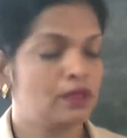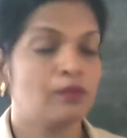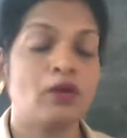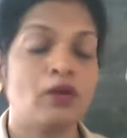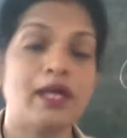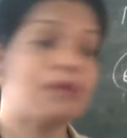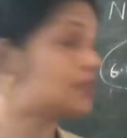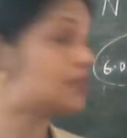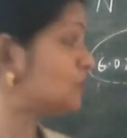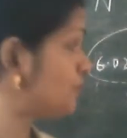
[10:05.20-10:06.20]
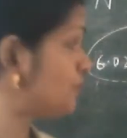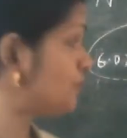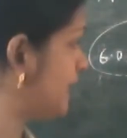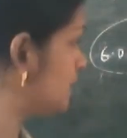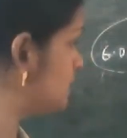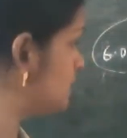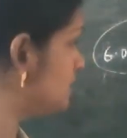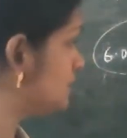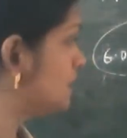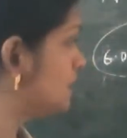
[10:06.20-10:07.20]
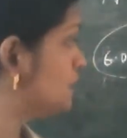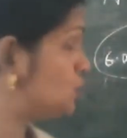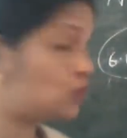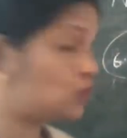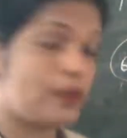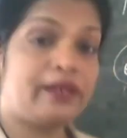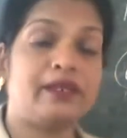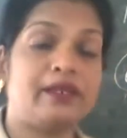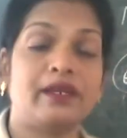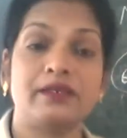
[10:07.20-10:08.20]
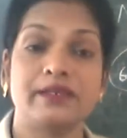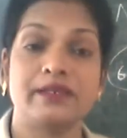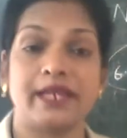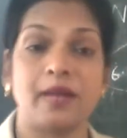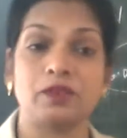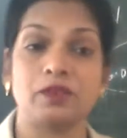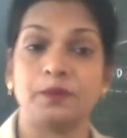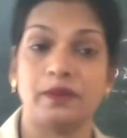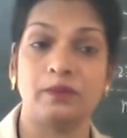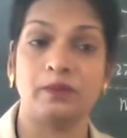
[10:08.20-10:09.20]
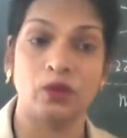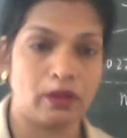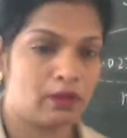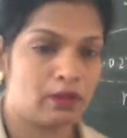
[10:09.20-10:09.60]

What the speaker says: Molar mass of nitrogen 28 grams per mole.